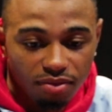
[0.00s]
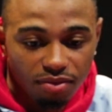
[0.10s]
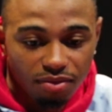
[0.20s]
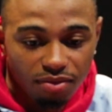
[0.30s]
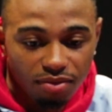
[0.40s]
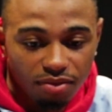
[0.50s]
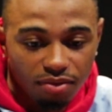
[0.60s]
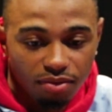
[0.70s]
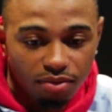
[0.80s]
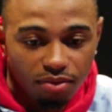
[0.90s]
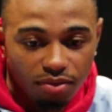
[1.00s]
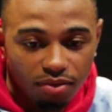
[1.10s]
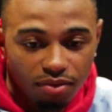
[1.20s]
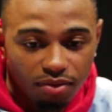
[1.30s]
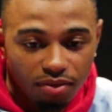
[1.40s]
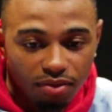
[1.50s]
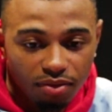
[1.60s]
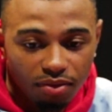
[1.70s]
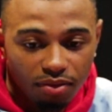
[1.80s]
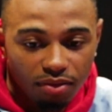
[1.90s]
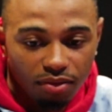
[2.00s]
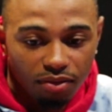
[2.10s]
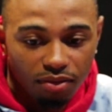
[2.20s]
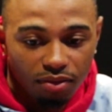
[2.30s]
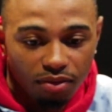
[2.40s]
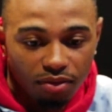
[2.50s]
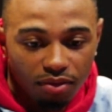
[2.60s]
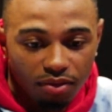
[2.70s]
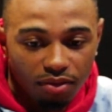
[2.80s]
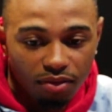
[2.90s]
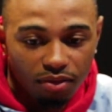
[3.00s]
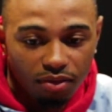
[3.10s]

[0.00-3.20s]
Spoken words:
The person shown says nothing.